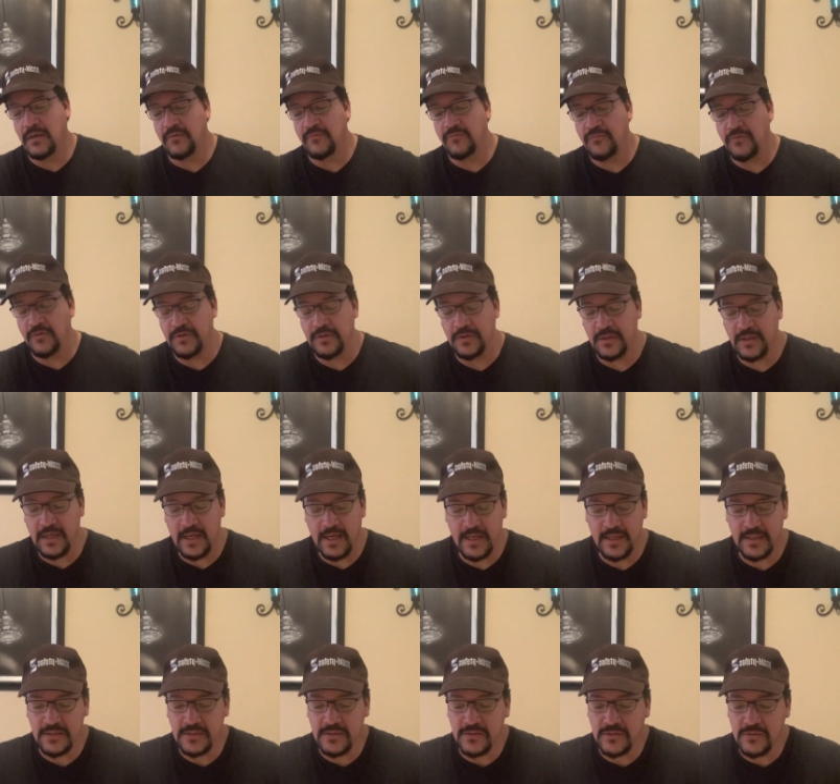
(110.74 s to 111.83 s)
for you
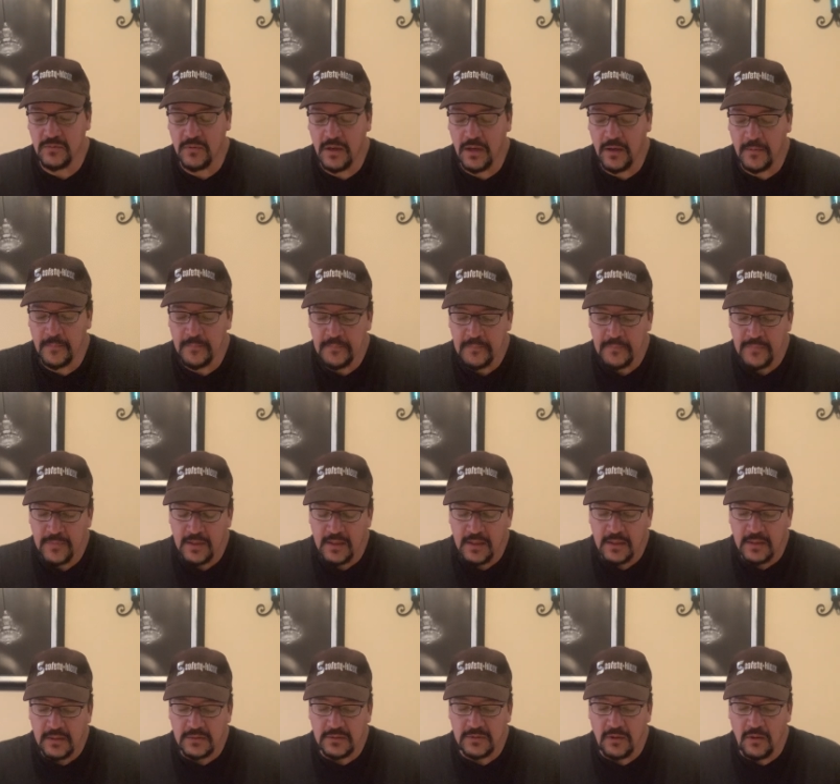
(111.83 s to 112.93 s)
guys as well.
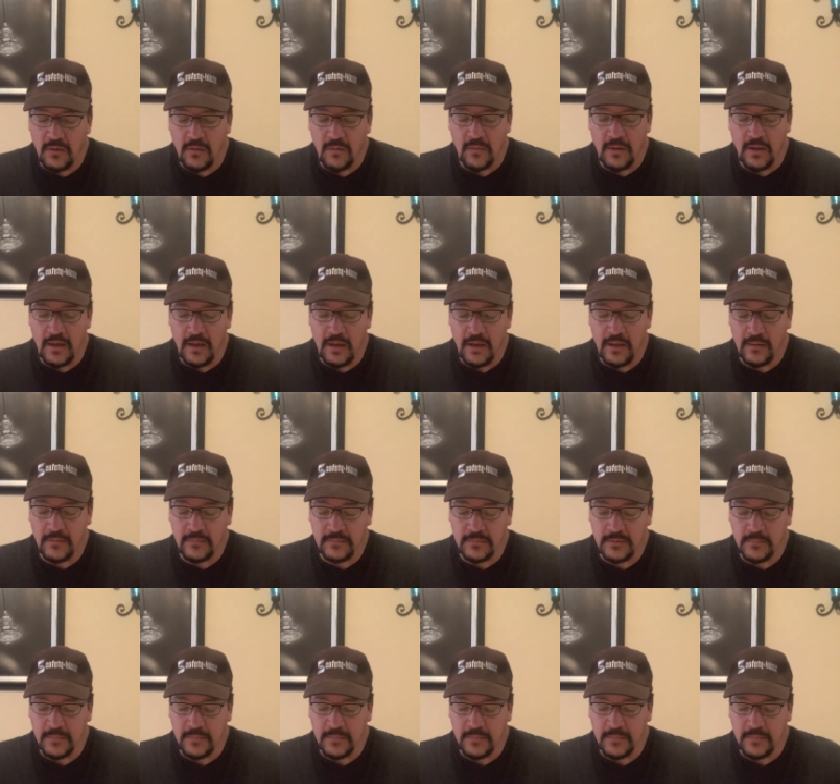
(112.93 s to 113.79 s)
So,